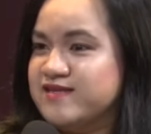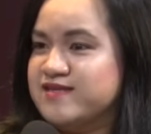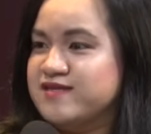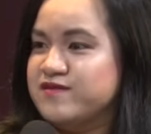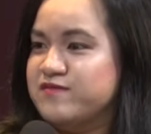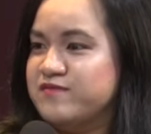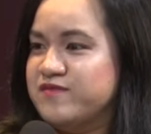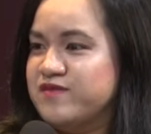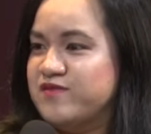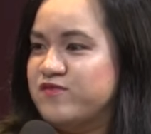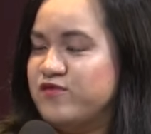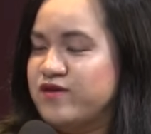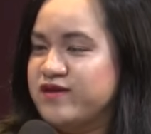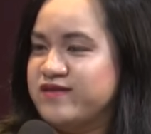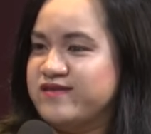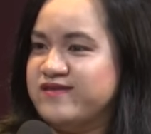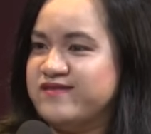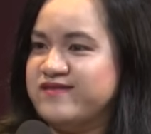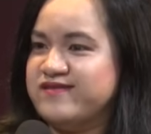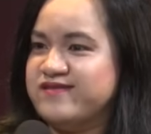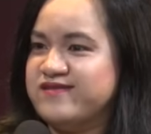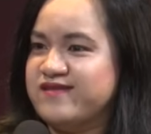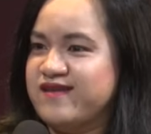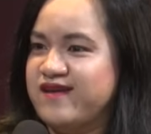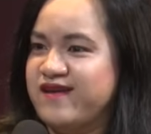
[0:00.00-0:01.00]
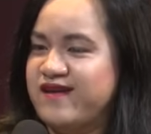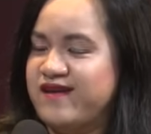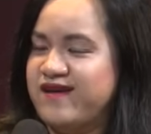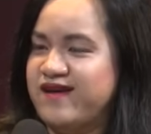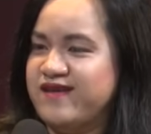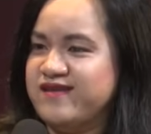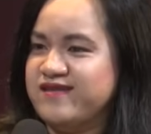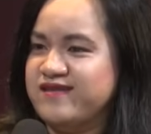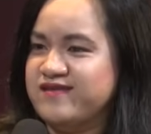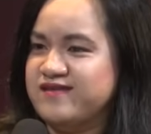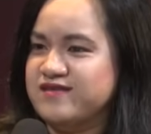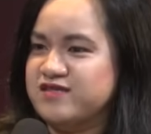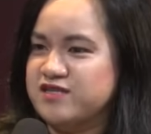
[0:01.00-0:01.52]
some of the ones
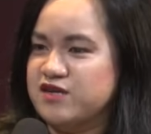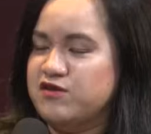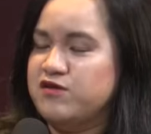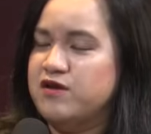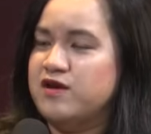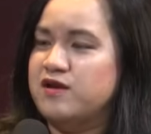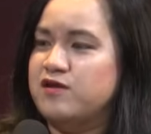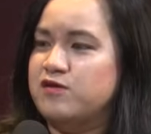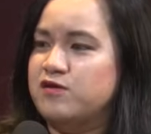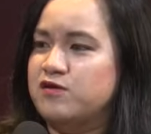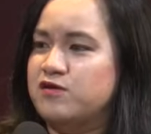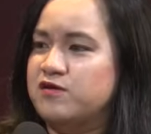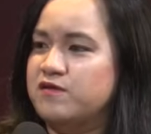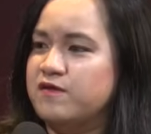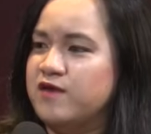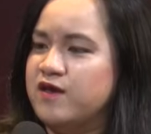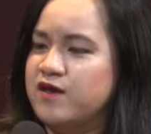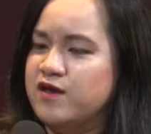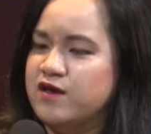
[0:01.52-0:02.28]
under Sharia law.